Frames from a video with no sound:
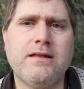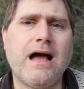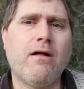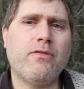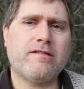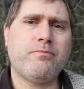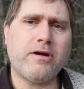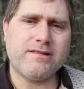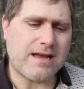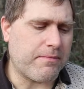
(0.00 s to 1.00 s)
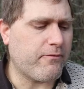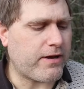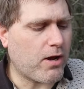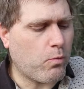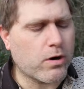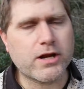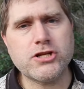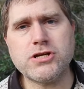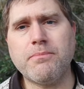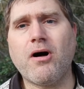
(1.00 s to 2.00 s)
Now, at this point in time in the video, we're going
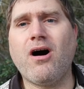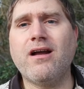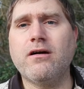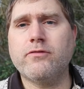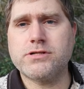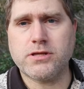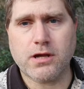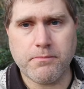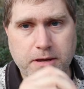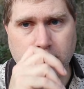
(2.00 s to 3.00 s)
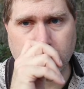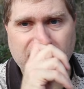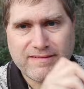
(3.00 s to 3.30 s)
to jump on over to the computer.